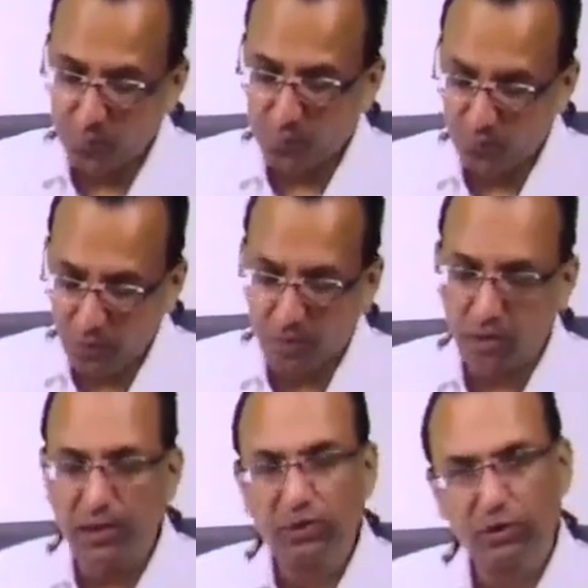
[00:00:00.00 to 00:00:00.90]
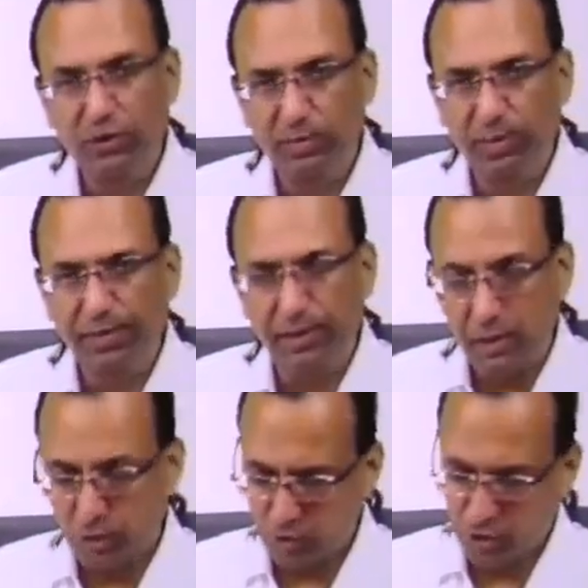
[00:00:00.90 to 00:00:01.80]
What about the choice number B?
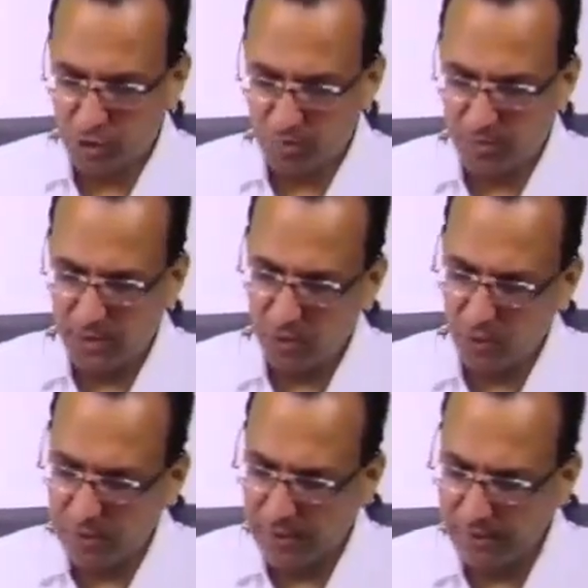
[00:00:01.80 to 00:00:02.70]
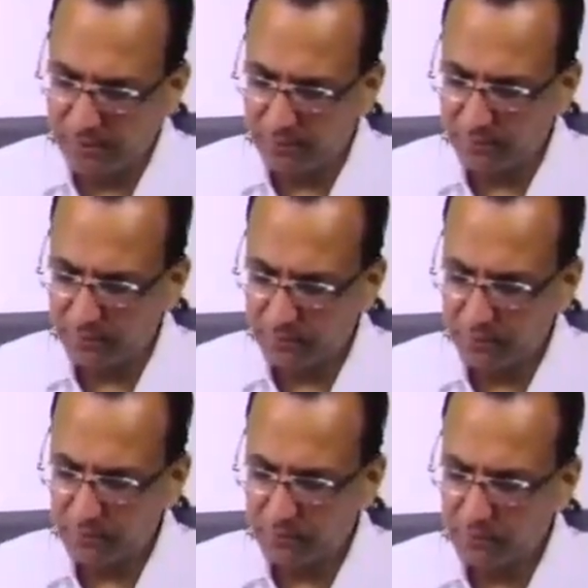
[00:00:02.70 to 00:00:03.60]
Choice number B is okay.
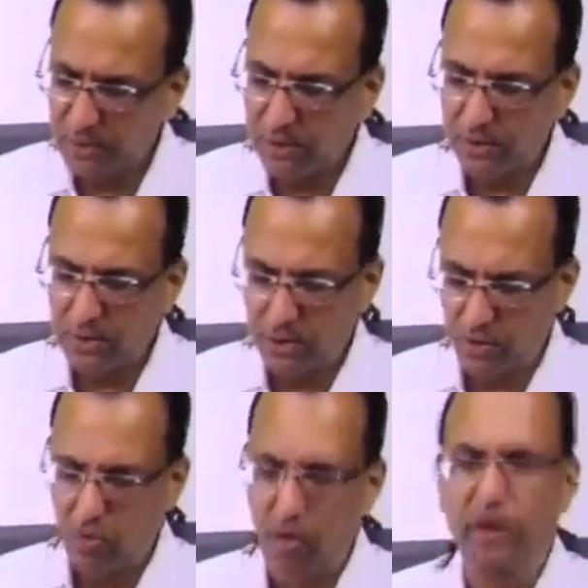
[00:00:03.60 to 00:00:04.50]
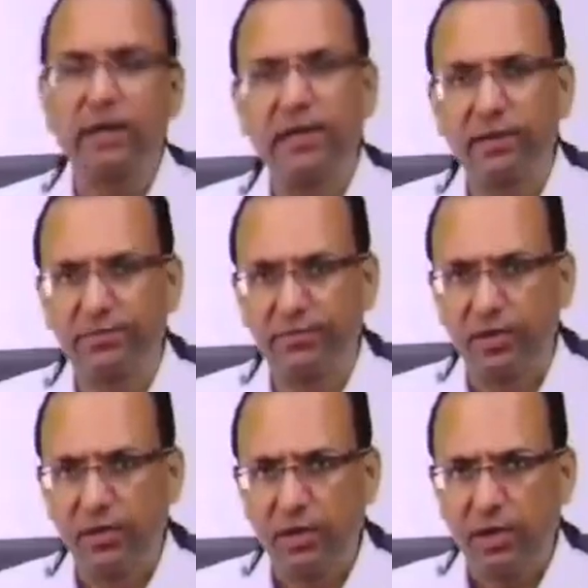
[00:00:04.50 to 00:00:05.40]
It is the trochlear nerve
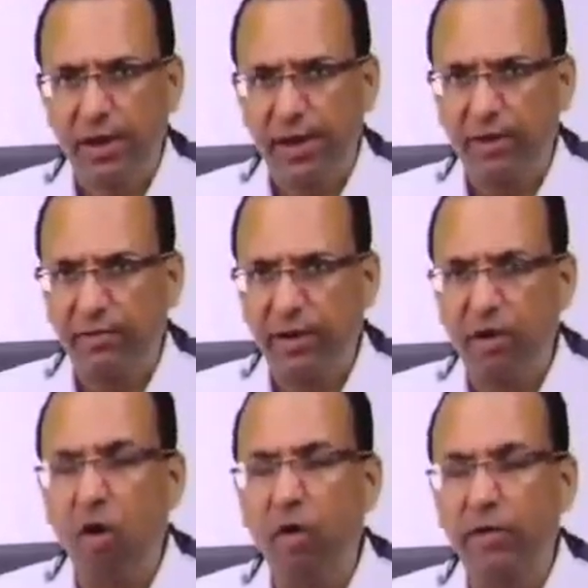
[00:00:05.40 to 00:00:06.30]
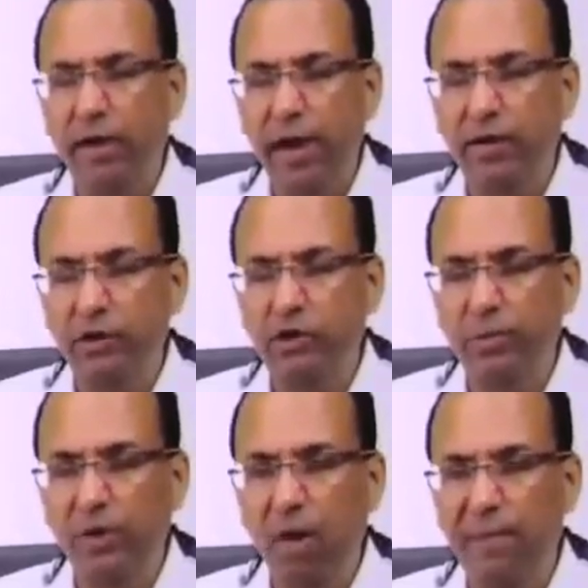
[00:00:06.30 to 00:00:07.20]
innervating contralateral
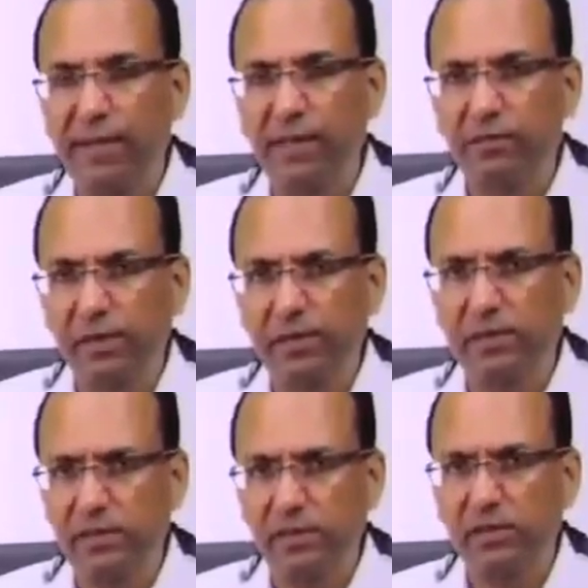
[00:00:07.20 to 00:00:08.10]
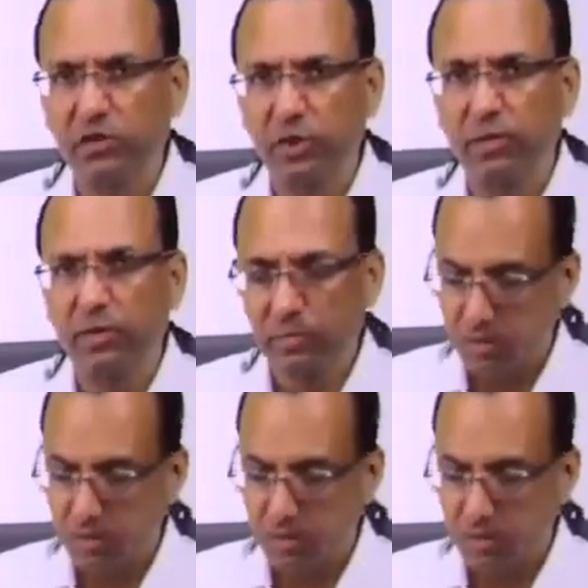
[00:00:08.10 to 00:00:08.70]
superior oblique muscle. No problem.